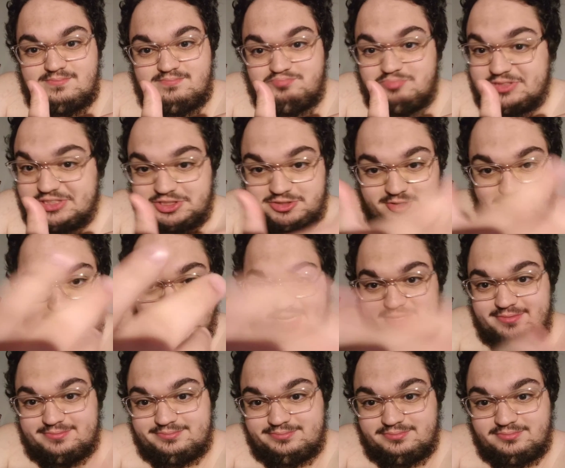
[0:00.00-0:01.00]
Miss Cormier,
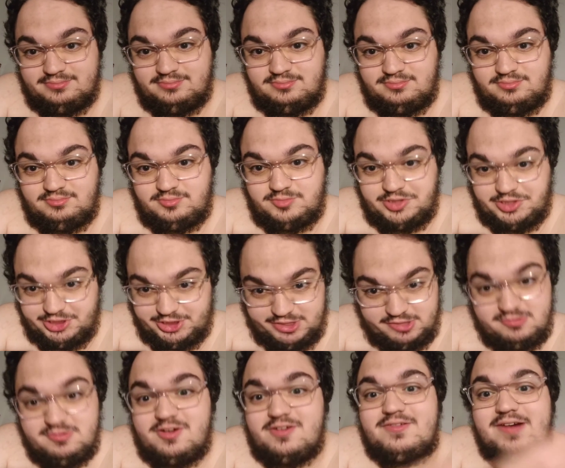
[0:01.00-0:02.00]

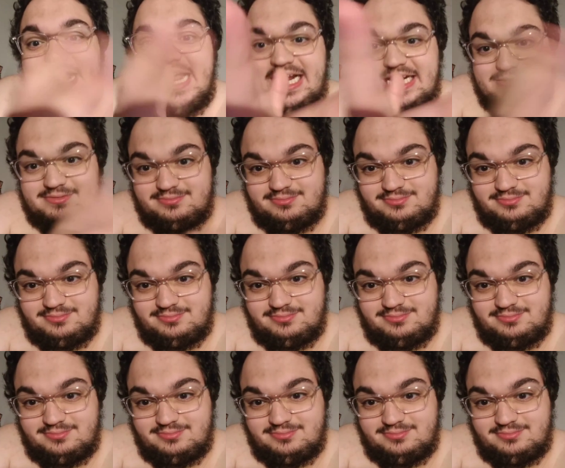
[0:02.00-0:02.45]
you were right.